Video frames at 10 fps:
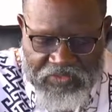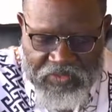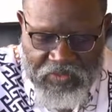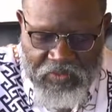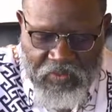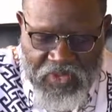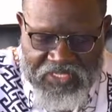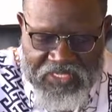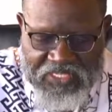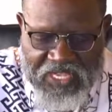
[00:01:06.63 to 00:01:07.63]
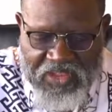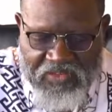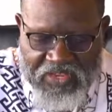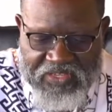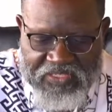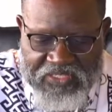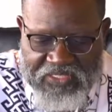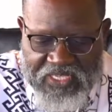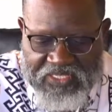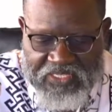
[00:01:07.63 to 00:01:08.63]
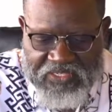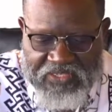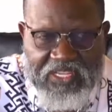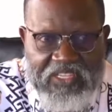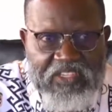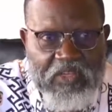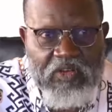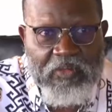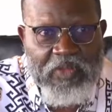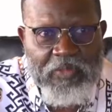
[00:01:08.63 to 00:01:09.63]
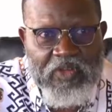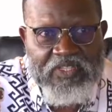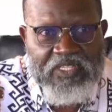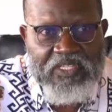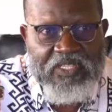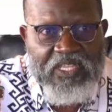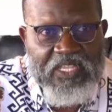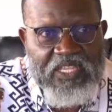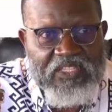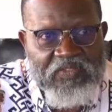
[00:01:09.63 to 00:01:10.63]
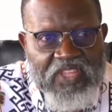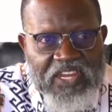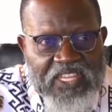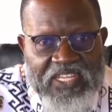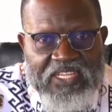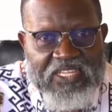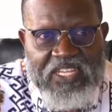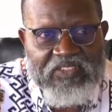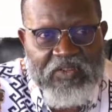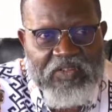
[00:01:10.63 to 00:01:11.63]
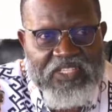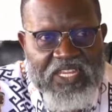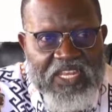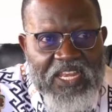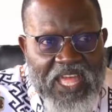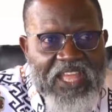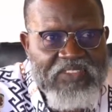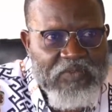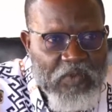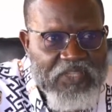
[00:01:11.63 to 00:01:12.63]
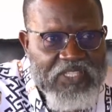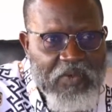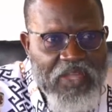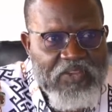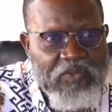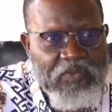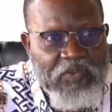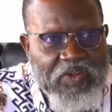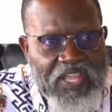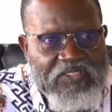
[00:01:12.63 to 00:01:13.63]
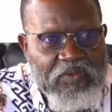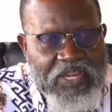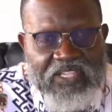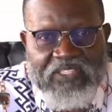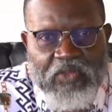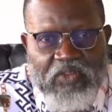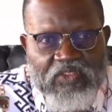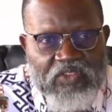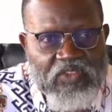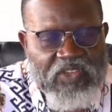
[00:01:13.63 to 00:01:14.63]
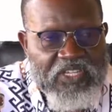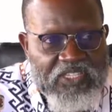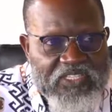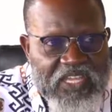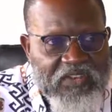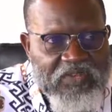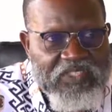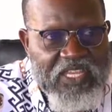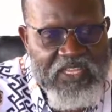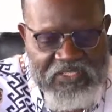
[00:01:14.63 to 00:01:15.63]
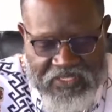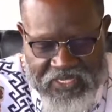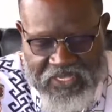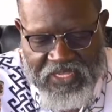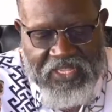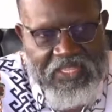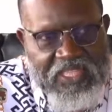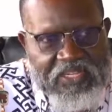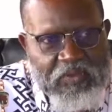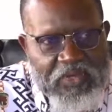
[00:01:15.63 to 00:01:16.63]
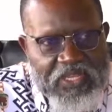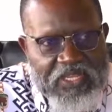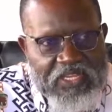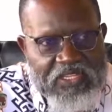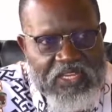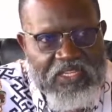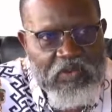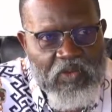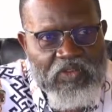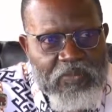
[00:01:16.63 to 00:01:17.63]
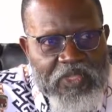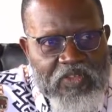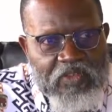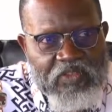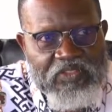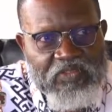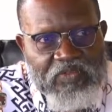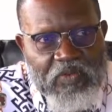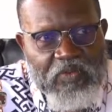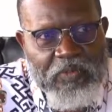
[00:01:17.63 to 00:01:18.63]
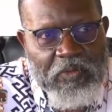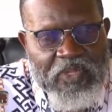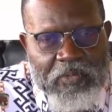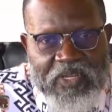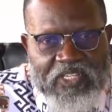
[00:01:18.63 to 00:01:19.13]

also, one thing that I raised is that the Chinese economic policy is very hidden. It does not tell us what they want to do for us, whereas the constitution in this country says that we, it, it ought to be inclusive for popular